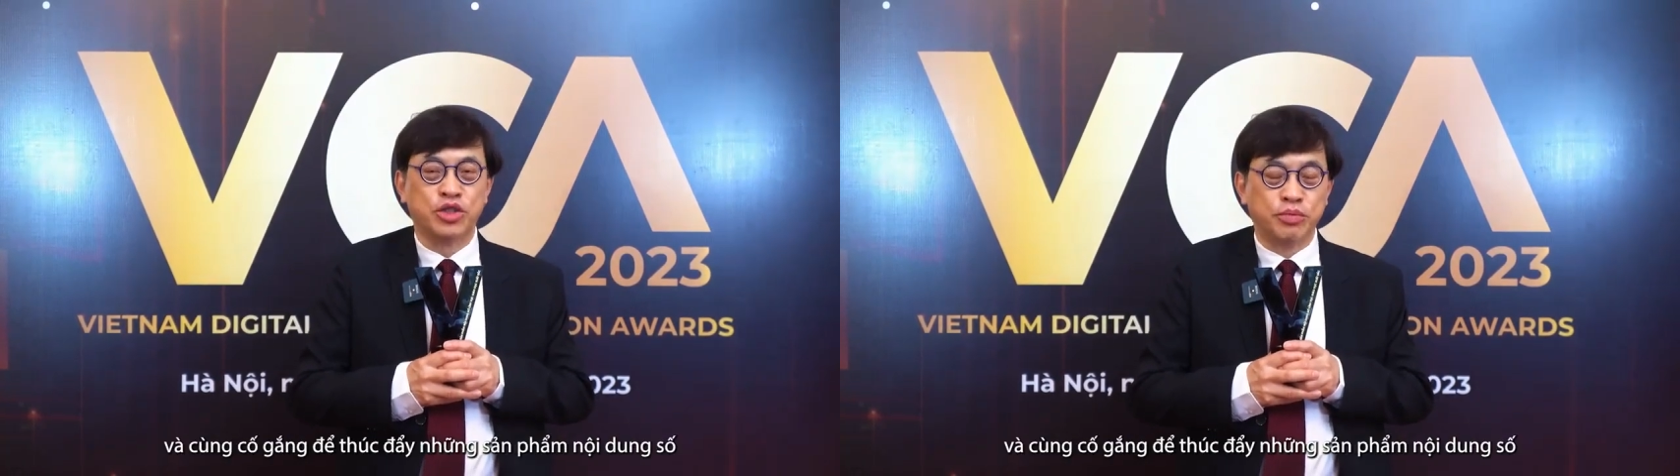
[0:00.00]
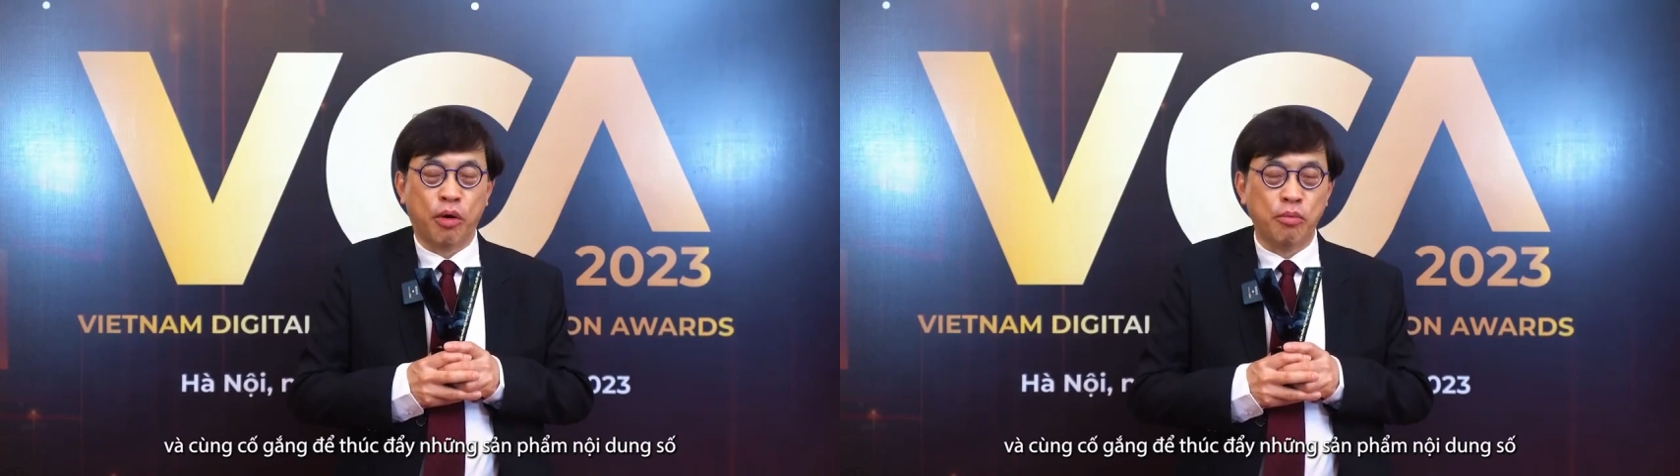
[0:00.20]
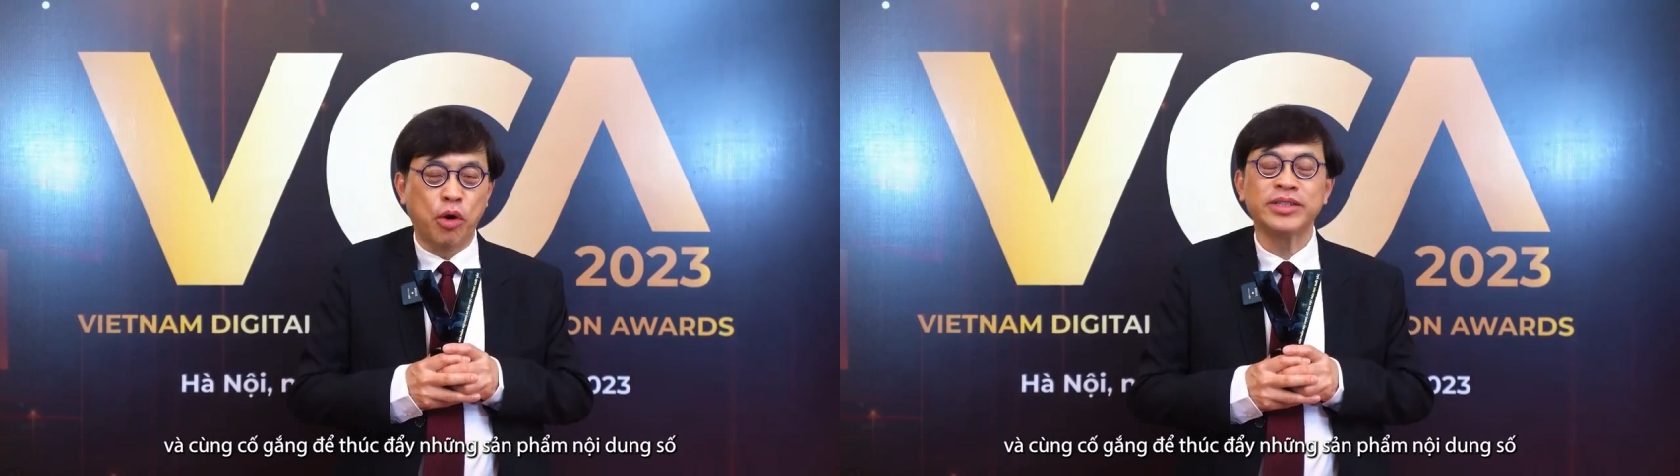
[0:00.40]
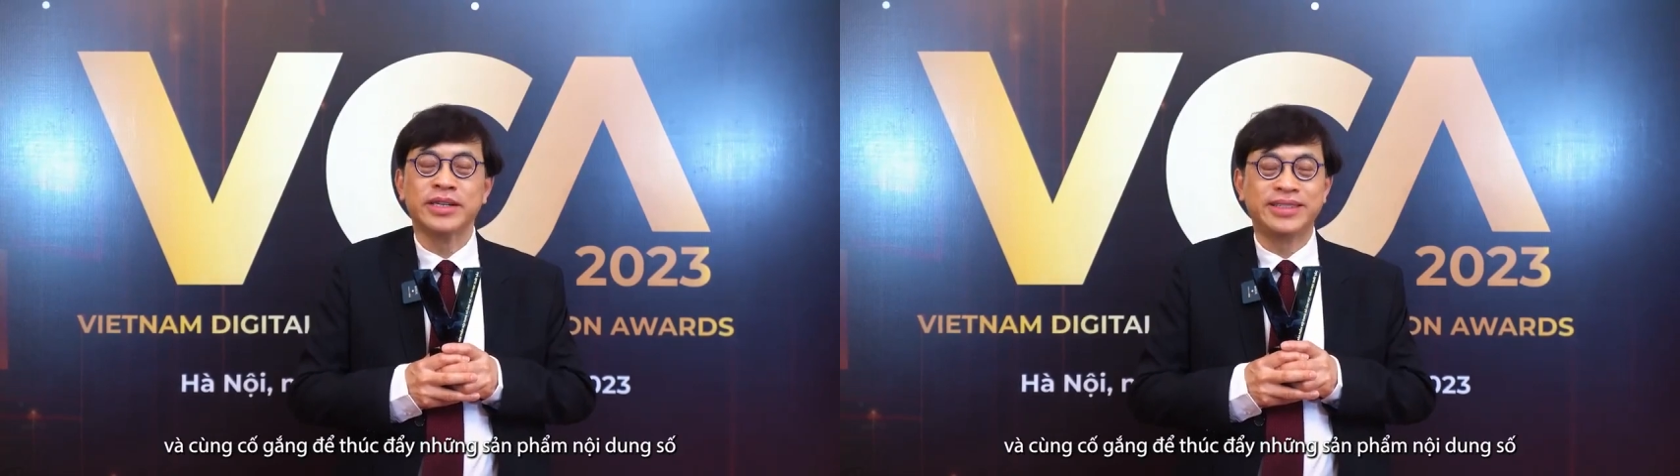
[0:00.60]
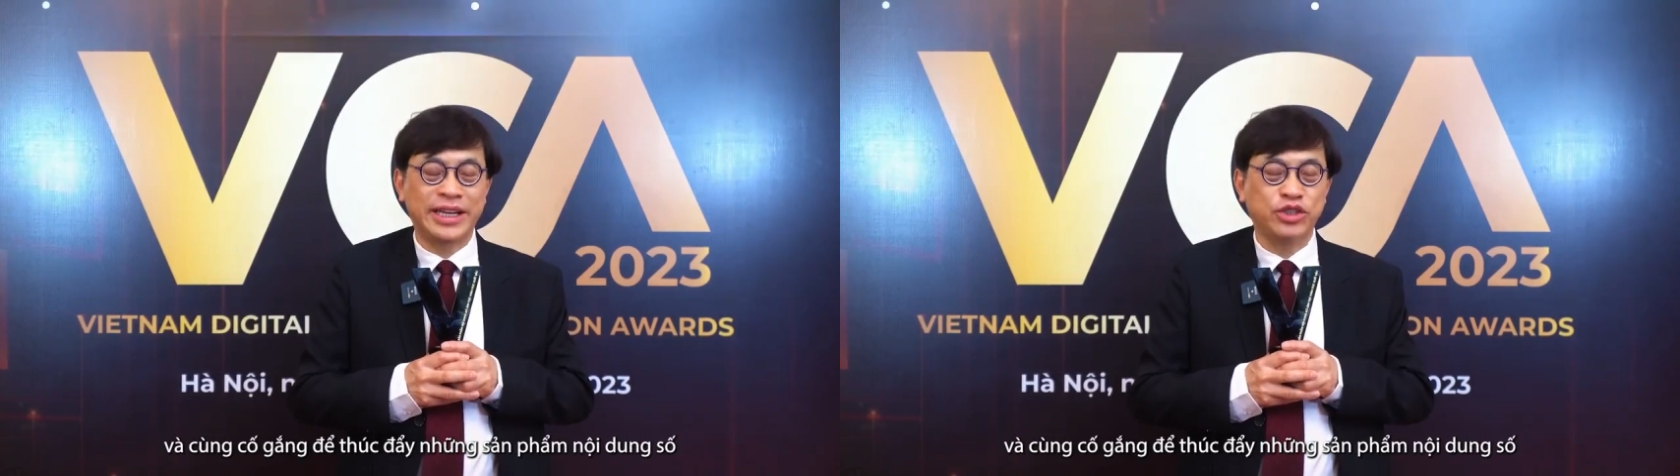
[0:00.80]
to
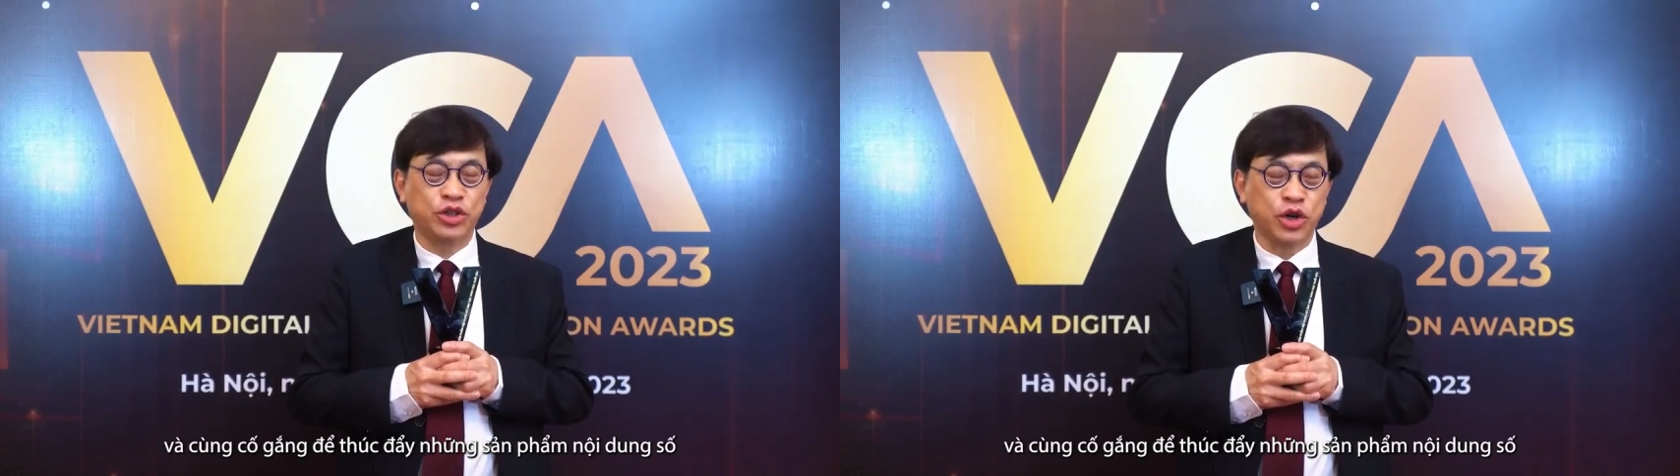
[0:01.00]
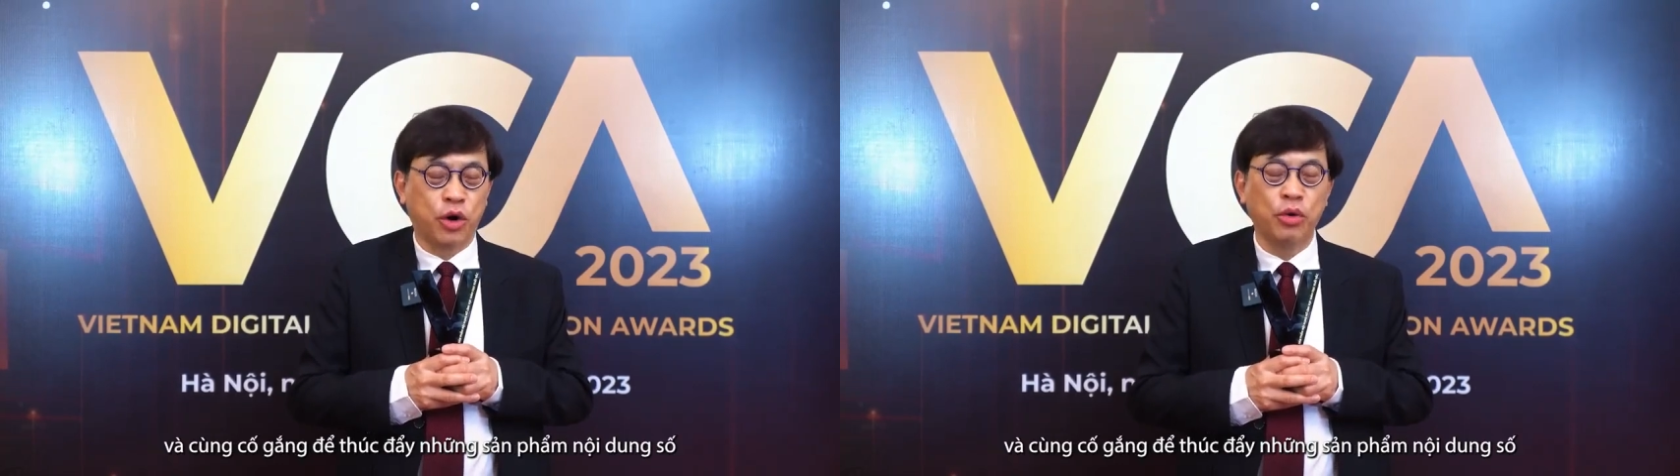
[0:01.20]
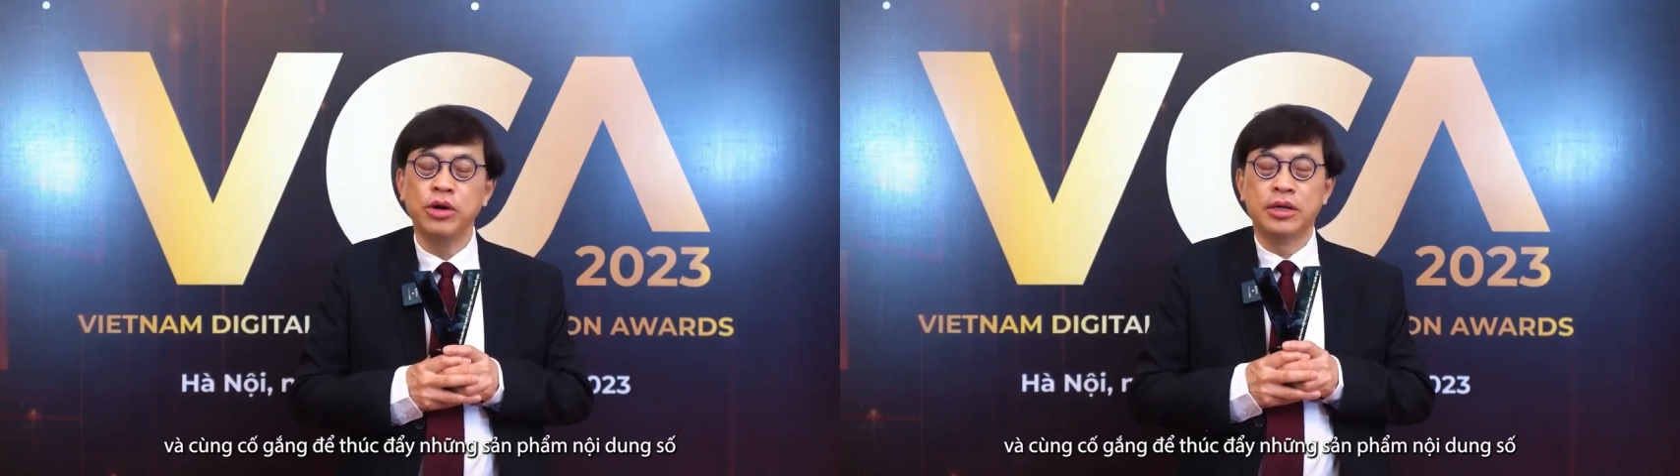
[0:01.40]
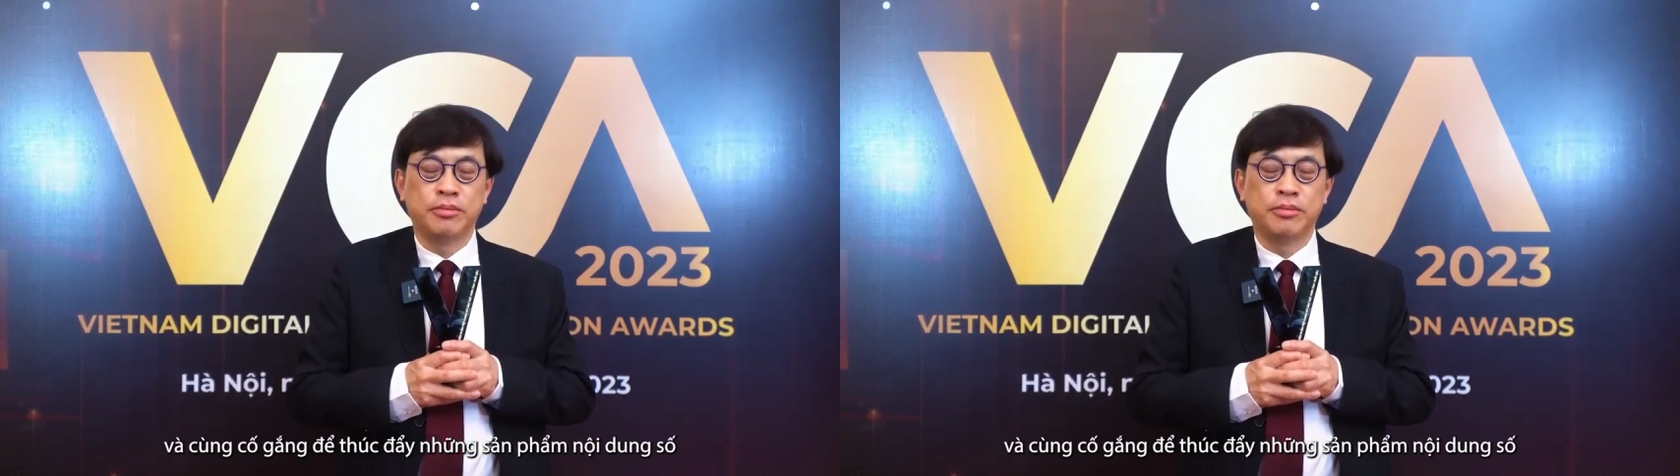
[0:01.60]
promote digital